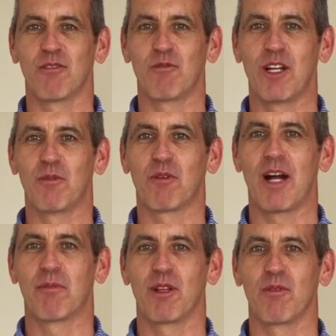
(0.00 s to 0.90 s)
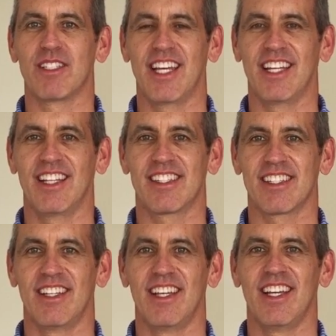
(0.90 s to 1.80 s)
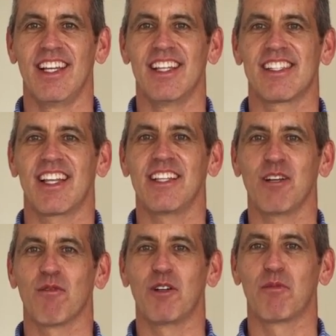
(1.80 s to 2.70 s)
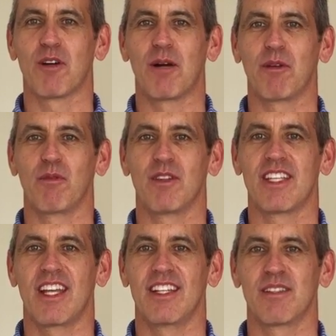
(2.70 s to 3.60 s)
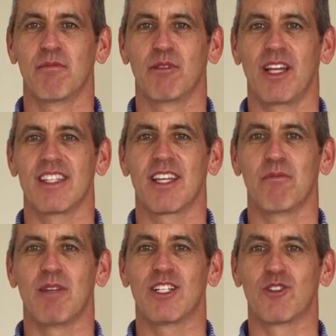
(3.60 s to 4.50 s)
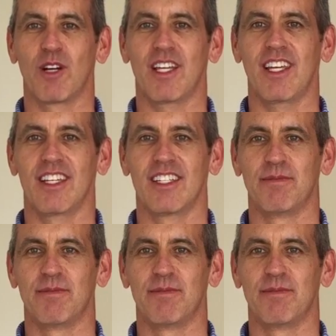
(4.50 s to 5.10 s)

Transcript: a rental property with tenants. Selling your rental property with tenants in place can be tricky.